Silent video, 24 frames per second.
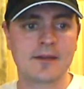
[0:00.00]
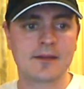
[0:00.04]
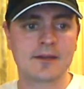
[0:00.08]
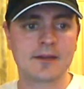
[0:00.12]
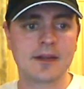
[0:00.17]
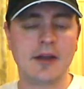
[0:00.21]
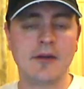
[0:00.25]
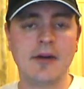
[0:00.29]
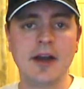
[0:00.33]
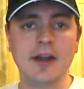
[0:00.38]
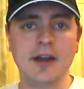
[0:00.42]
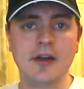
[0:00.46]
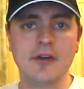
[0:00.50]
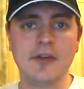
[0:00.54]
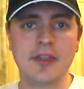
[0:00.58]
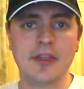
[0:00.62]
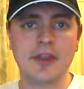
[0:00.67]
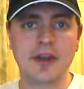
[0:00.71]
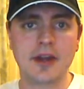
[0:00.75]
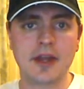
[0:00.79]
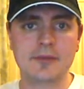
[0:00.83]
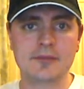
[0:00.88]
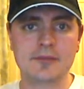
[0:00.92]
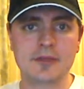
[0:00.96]
Now I know
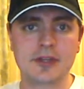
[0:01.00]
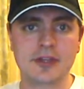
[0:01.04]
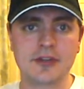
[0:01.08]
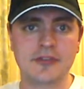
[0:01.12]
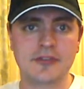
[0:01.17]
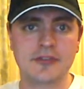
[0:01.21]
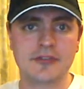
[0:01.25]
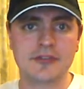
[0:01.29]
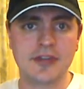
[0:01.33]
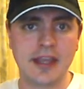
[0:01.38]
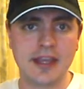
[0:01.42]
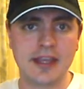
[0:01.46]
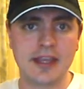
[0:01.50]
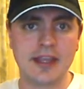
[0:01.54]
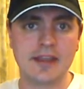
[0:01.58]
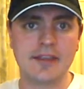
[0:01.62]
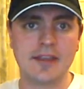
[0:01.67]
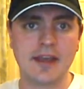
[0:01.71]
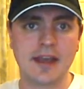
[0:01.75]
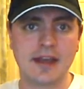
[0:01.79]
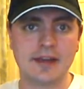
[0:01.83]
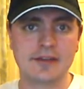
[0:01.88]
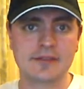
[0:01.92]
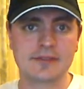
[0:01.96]
that I'm
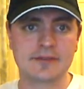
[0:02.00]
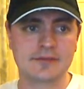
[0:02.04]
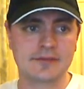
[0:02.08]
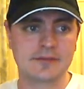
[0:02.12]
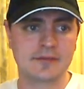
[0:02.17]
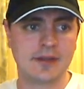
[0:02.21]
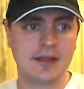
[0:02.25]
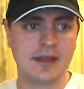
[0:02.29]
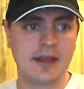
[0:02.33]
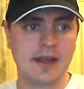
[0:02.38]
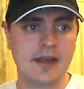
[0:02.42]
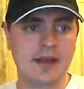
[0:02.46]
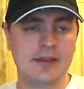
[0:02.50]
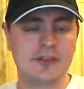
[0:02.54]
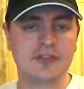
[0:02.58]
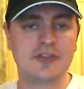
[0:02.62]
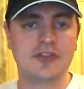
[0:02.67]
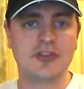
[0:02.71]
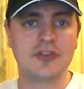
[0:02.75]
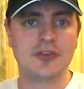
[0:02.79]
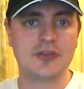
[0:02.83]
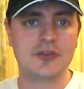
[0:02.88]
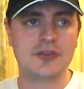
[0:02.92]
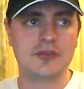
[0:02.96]
taking that
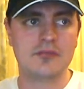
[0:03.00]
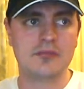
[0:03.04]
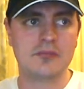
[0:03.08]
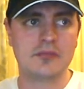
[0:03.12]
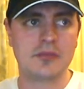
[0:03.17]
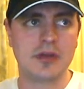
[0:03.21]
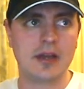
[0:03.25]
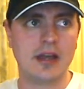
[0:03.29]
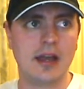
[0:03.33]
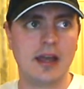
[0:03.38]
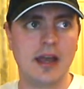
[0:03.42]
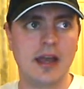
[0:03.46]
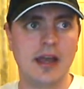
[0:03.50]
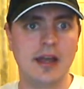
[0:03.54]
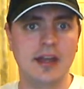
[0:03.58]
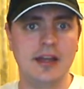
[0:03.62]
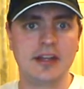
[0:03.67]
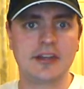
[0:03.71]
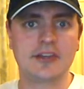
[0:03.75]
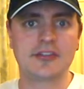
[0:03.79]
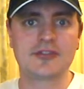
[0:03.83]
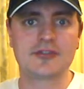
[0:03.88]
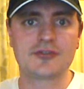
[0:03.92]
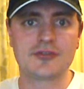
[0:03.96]
to an
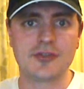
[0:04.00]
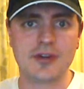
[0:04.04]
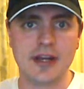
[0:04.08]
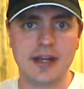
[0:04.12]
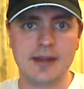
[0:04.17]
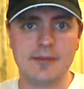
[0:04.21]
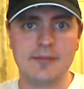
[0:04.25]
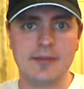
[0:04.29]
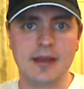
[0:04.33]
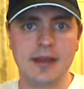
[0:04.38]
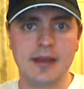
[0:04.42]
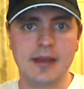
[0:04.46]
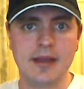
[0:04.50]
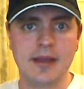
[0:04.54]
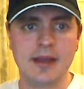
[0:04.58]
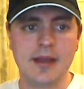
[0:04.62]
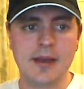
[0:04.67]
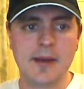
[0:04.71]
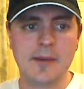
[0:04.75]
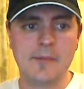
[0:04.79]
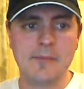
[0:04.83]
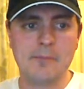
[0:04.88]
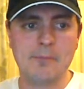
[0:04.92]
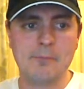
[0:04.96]
extreme.
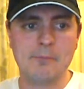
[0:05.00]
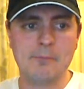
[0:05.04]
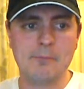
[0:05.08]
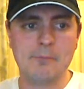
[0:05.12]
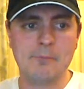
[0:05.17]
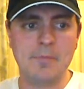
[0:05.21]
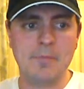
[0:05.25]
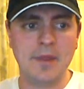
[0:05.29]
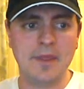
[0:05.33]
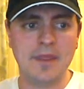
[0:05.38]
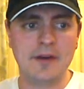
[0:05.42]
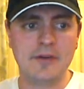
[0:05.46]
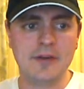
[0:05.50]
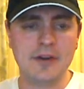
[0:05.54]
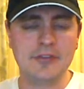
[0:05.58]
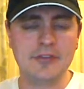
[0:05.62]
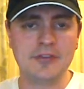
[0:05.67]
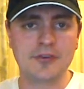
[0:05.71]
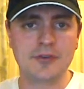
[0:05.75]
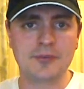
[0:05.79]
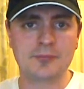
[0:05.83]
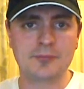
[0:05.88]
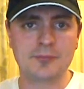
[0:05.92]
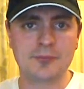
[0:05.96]
But there is
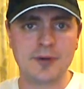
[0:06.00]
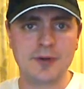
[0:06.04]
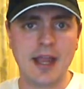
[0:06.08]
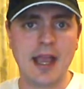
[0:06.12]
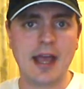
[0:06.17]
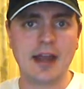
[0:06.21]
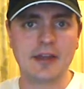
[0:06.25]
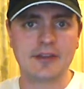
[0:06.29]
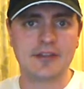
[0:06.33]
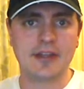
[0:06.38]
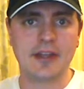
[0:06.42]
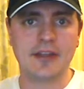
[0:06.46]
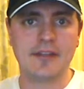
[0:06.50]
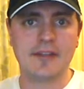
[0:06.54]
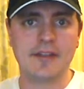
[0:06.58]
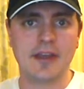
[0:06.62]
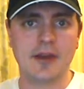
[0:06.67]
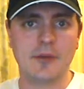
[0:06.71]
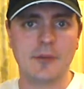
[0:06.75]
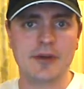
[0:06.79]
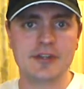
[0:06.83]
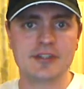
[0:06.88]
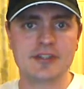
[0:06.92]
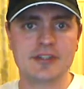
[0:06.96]
a reality in
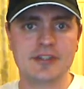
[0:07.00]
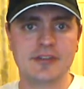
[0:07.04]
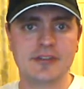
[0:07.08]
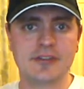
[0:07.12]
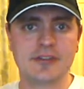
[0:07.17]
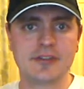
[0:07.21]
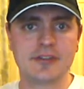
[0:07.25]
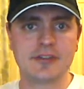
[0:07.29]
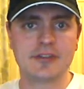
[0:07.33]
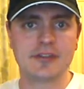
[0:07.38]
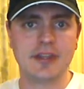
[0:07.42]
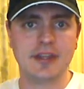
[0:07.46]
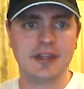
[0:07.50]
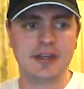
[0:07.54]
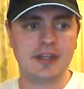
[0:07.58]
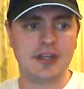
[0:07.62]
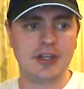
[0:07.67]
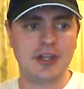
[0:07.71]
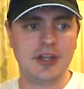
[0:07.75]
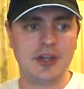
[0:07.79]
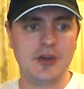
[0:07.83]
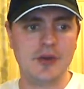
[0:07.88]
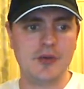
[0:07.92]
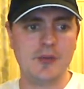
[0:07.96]
there, which is that
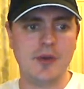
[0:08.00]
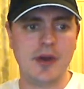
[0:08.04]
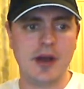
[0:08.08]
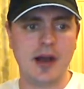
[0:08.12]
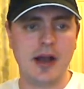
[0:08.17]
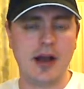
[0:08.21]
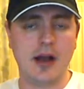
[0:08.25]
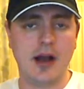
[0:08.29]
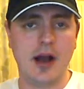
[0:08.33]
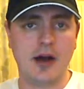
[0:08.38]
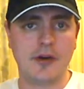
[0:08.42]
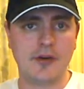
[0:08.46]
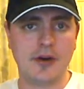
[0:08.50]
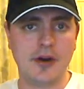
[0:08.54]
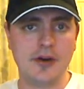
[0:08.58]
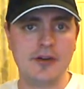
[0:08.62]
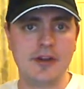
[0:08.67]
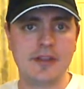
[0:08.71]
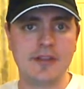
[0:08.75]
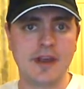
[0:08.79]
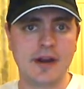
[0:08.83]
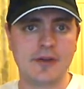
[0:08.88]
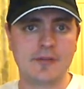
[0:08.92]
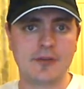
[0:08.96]
you are
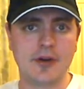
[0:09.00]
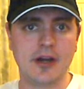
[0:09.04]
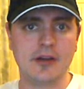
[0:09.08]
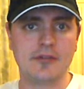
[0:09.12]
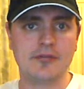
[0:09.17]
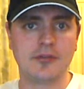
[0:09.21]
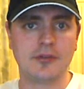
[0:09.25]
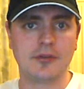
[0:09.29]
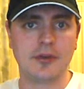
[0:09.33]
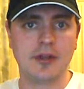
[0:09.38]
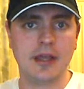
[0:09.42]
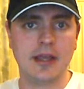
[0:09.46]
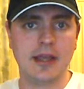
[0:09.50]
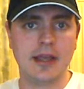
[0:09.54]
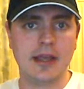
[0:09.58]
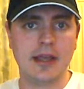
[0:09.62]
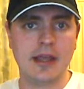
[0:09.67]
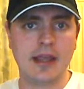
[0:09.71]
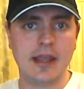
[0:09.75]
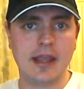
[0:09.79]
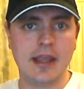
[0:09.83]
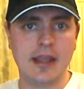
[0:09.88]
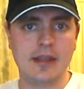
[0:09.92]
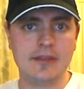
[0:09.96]
owning that rifle
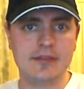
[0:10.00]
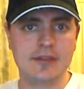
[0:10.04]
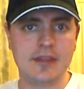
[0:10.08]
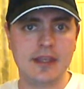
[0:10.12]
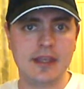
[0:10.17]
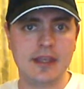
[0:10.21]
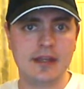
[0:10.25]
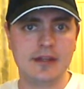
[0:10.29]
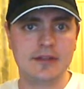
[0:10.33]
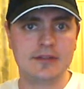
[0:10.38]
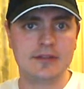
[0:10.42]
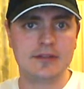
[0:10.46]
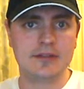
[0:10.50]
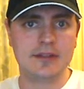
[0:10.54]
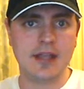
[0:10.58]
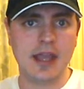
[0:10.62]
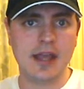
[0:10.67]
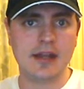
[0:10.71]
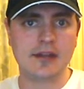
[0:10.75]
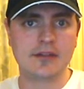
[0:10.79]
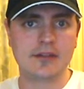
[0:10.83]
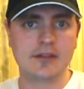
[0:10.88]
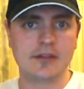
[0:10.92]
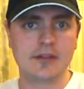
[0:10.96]
in the
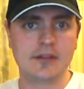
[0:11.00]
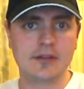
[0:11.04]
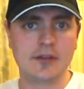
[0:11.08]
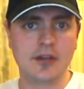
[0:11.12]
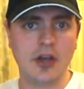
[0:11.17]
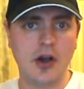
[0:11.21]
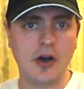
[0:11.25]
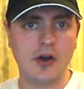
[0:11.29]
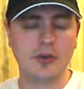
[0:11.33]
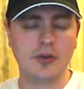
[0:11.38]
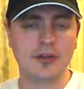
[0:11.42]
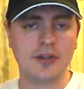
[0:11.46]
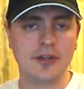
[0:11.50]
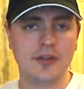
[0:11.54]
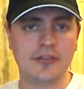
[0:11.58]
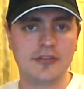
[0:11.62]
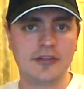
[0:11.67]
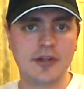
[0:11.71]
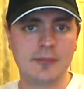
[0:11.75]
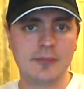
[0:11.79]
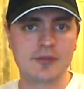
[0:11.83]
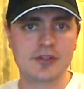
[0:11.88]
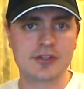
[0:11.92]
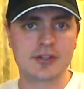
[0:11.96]
dead cold
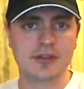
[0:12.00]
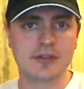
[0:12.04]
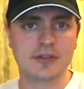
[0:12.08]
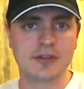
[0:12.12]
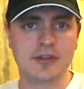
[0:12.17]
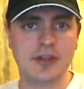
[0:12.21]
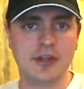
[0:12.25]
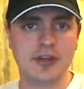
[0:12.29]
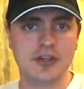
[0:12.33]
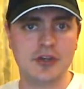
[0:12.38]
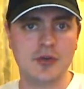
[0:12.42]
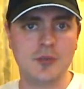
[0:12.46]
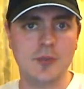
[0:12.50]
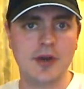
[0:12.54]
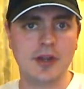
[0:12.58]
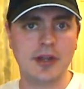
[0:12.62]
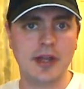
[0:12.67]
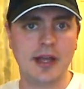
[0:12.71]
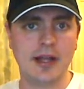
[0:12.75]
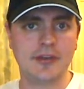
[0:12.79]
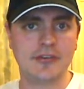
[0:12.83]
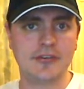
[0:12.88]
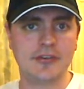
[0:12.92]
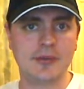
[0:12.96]
assumption that you
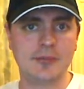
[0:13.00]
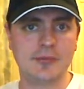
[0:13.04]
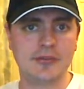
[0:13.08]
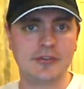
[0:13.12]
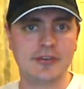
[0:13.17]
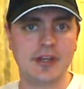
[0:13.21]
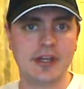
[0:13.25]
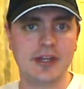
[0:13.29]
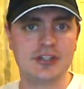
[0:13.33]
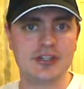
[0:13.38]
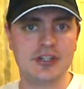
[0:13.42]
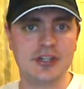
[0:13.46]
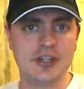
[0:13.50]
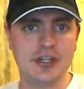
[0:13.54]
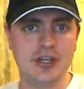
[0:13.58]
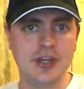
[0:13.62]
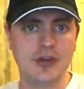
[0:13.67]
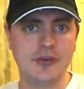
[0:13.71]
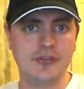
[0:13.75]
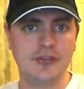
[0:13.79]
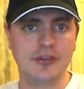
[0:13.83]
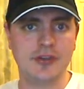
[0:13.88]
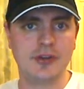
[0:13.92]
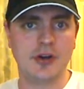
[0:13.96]
will at some stage
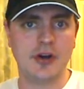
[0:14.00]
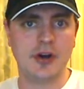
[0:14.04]
use it